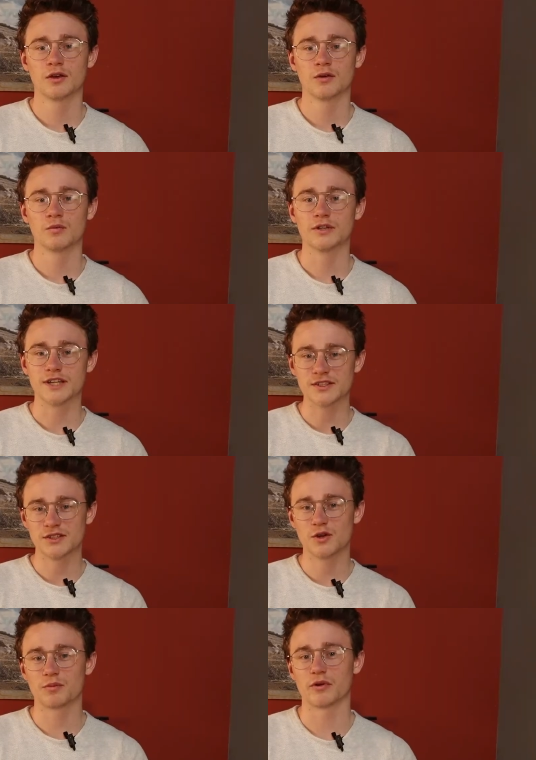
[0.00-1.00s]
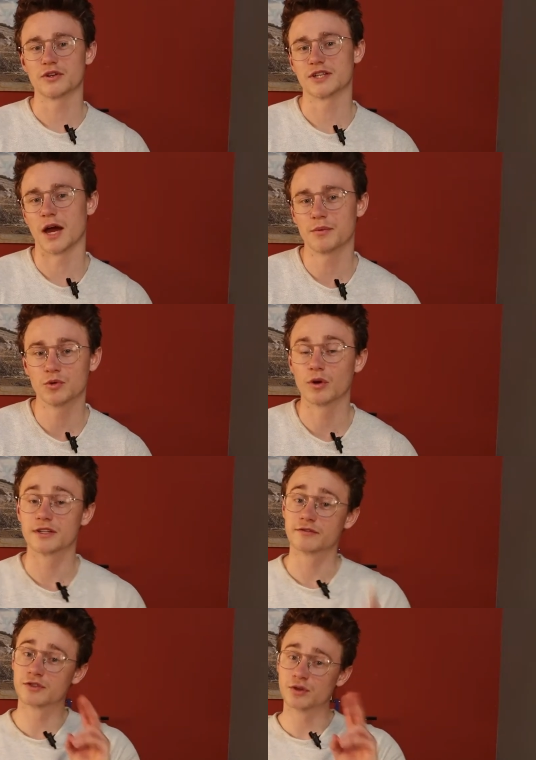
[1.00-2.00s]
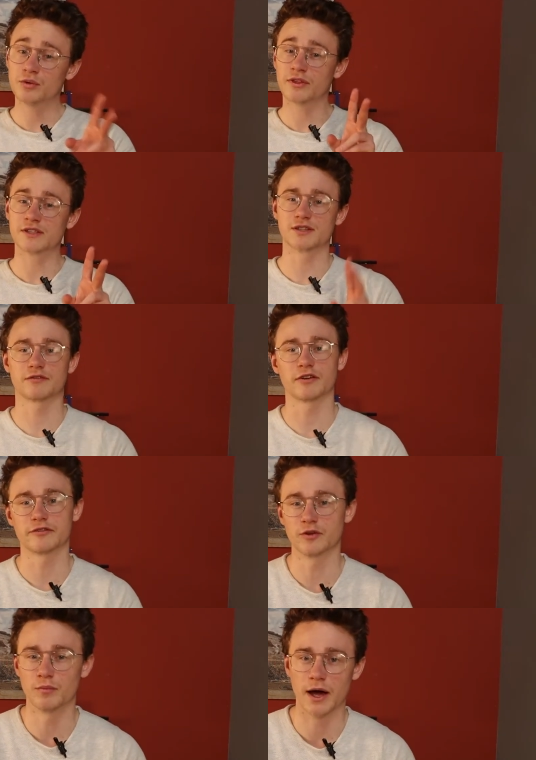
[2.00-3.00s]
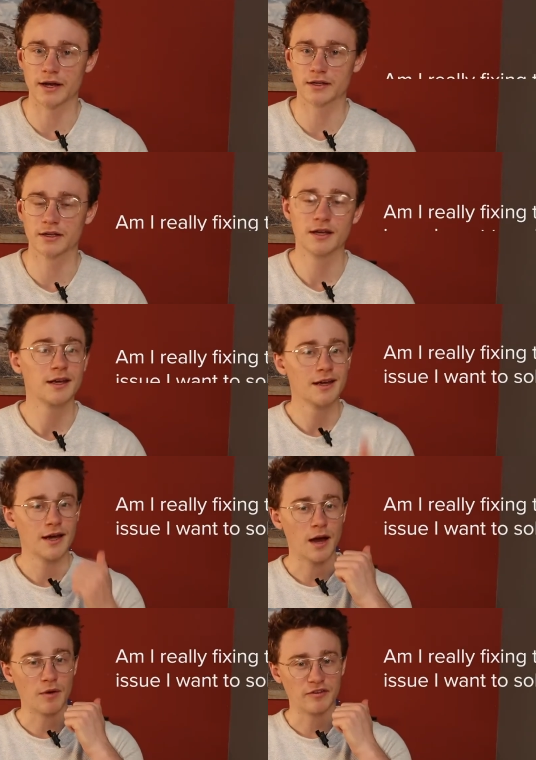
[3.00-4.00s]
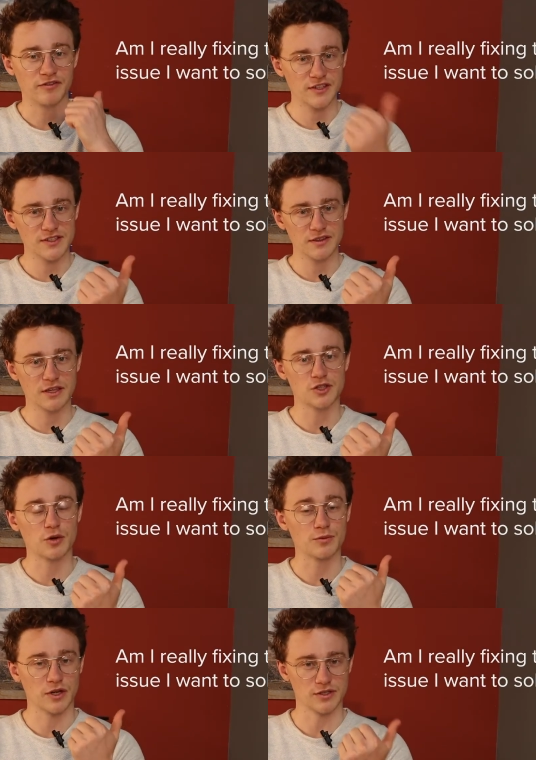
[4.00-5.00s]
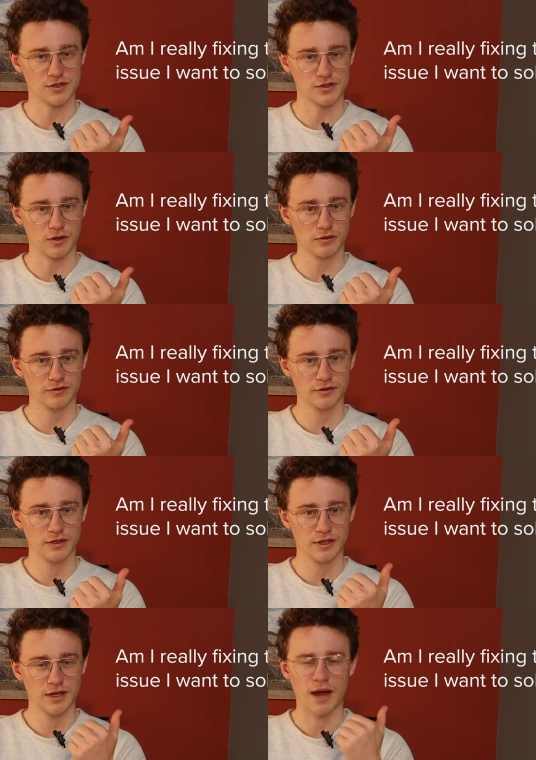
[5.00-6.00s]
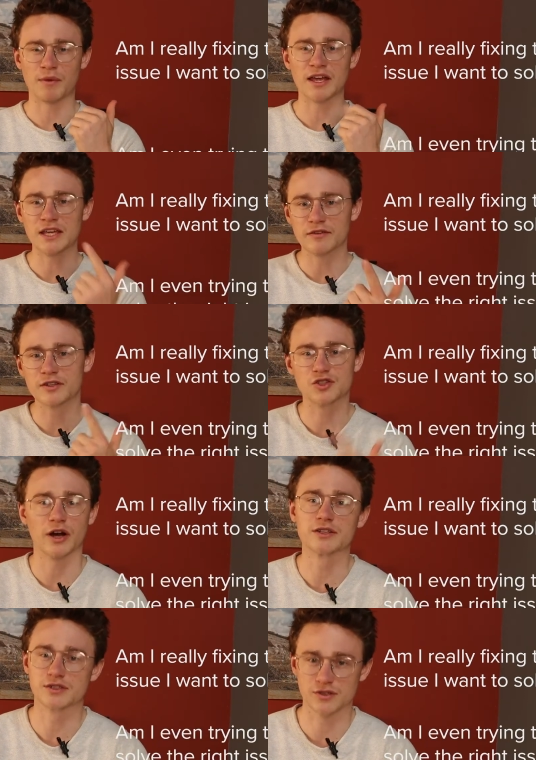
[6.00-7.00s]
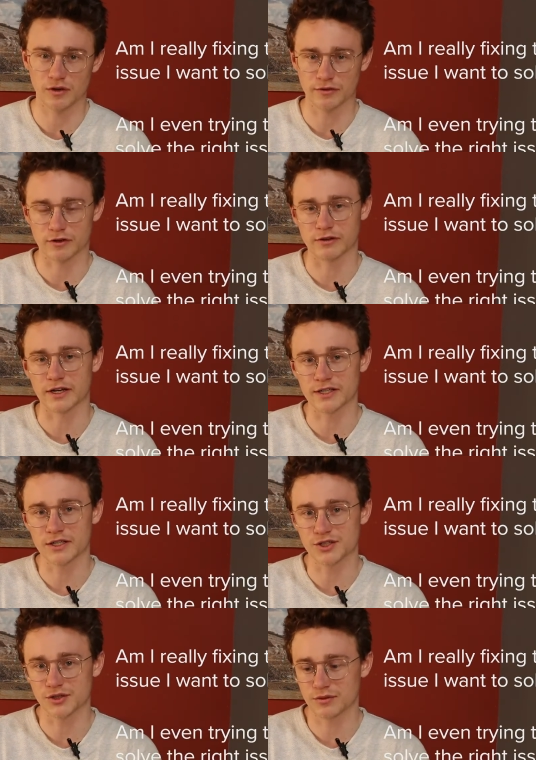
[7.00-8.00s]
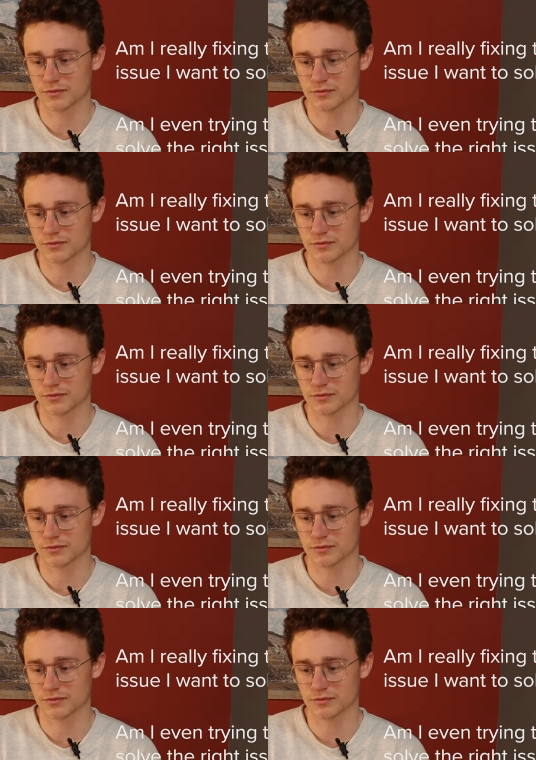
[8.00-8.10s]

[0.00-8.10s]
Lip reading: When testing your prototype, you want to have two things at the front of your mind. Am I fixing the issue I'm trying to solve? Am I even trying to solve the correct issue?